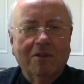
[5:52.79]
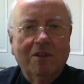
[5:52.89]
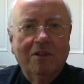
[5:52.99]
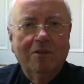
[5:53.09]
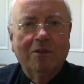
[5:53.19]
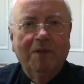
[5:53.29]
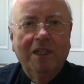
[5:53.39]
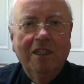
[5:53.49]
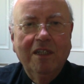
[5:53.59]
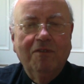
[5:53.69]
who has
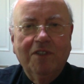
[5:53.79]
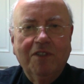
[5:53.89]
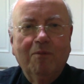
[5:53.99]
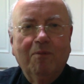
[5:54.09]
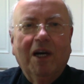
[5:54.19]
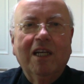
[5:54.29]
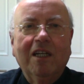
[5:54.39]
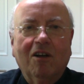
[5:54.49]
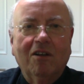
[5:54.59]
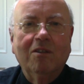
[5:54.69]
been gifted by
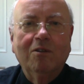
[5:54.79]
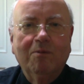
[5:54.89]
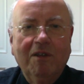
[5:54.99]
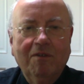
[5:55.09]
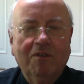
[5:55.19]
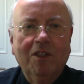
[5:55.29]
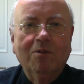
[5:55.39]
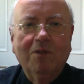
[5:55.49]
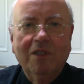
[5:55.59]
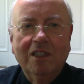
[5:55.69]
God, who has been
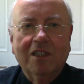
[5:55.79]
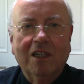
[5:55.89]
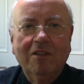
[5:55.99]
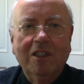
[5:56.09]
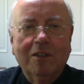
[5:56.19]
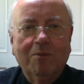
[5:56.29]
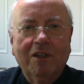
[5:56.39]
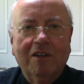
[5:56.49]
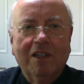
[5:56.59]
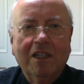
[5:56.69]
filled with His Holy
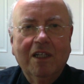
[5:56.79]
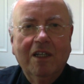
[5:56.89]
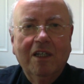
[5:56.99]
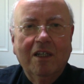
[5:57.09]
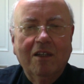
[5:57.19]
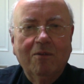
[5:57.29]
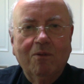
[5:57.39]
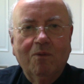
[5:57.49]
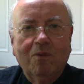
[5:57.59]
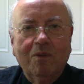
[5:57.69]
Spirit, it
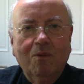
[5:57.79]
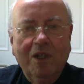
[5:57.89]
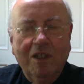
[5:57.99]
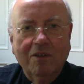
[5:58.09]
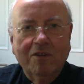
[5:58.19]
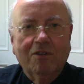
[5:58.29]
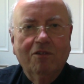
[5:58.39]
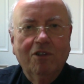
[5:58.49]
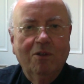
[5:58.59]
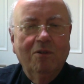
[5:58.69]
will,
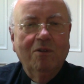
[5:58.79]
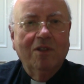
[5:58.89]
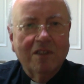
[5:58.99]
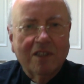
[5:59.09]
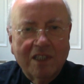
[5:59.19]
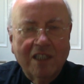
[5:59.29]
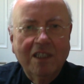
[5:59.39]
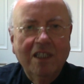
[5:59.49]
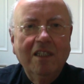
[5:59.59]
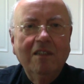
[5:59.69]
through
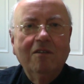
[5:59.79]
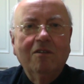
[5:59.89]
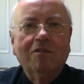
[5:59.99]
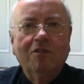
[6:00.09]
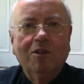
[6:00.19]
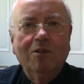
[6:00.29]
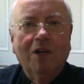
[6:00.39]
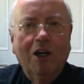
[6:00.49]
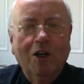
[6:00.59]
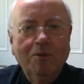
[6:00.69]
study, through
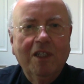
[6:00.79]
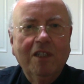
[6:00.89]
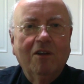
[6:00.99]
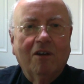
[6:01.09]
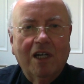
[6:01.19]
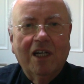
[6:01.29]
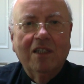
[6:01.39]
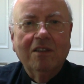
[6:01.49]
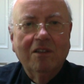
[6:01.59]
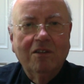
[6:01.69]
opening your
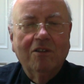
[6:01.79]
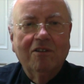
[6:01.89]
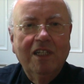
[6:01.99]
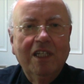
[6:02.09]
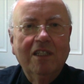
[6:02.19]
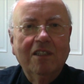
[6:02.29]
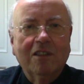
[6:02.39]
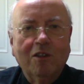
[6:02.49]
heart and your ears and